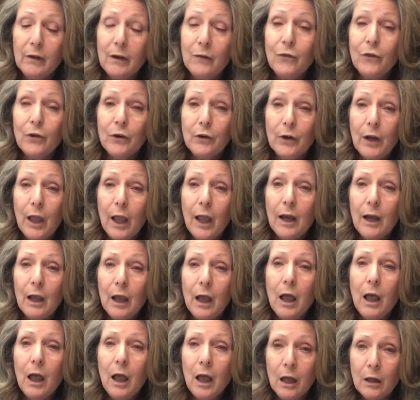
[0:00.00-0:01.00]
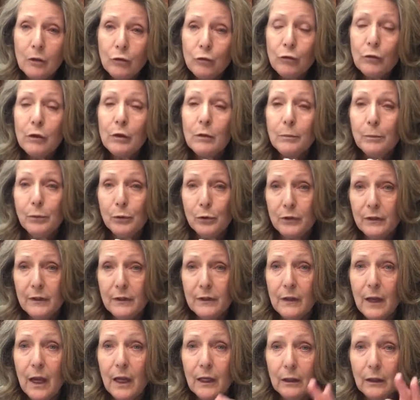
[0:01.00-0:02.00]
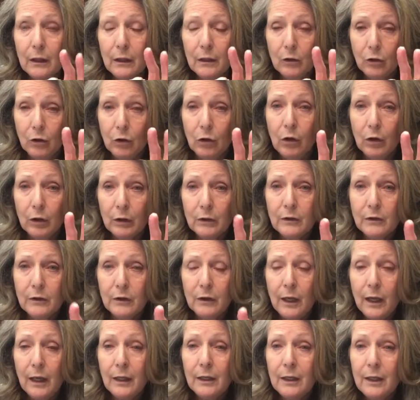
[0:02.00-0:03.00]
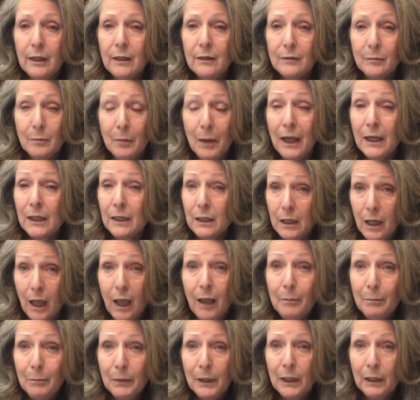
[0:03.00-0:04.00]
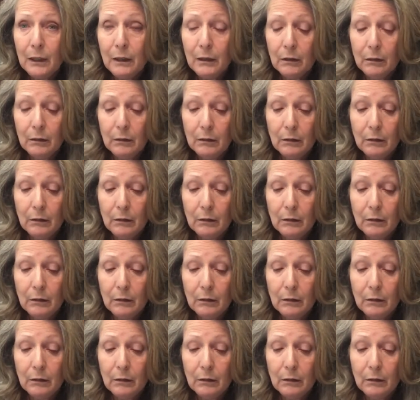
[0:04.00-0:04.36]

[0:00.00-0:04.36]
if they're not 100% cooked, and these might not be,